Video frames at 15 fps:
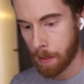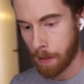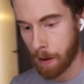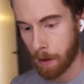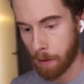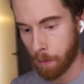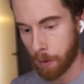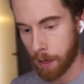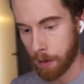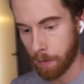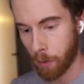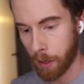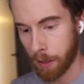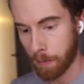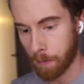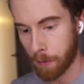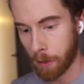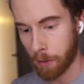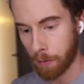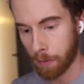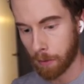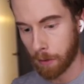Uh, what? What?
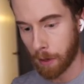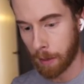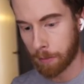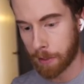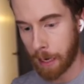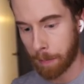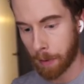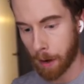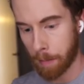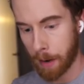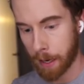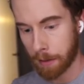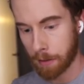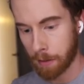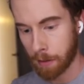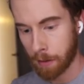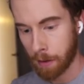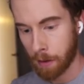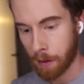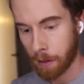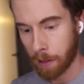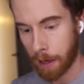Who? I'm stepping on mice.
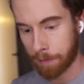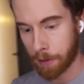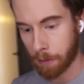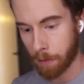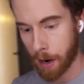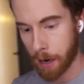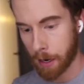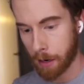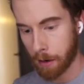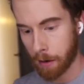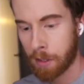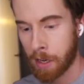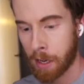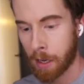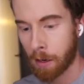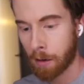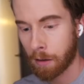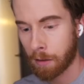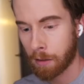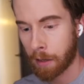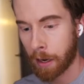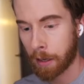Left and right. 10.
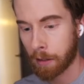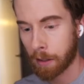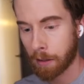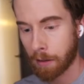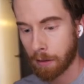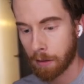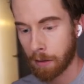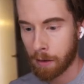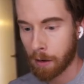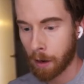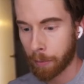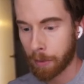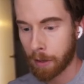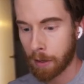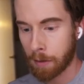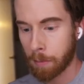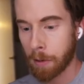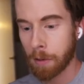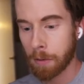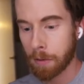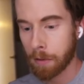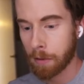Silence. Not with these
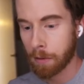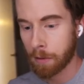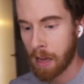boots.